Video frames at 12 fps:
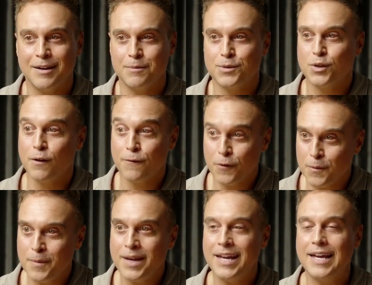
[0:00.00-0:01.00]
So for
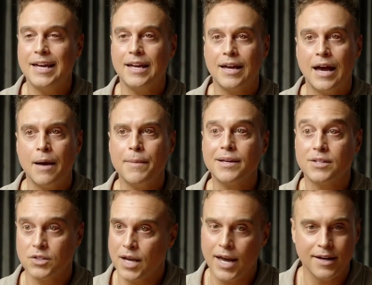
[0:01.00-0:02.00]
me, I'm
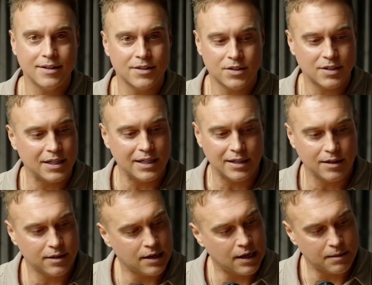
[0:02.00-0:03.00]
excited to see
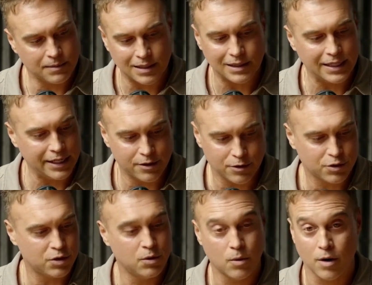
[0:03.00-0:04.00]
the leaders
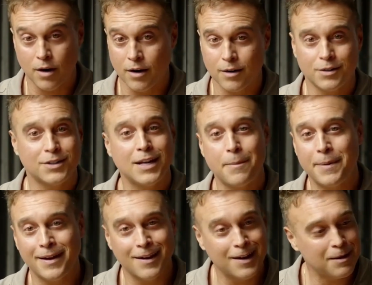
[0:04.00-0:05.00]
who are
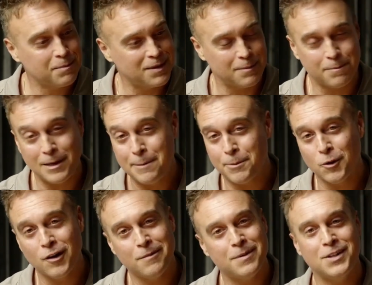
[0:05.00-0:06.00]
stepping up, the people who
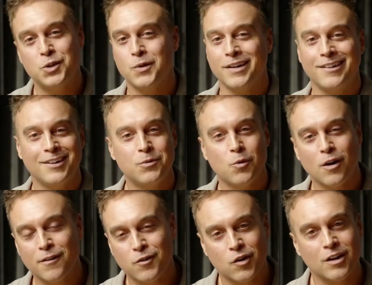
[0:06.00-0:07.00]
have been doing good
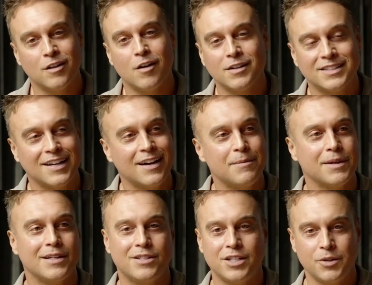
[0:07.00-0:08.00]
work for a long time,
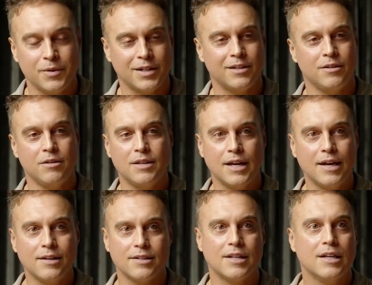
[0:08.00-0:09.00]
continuing to do that.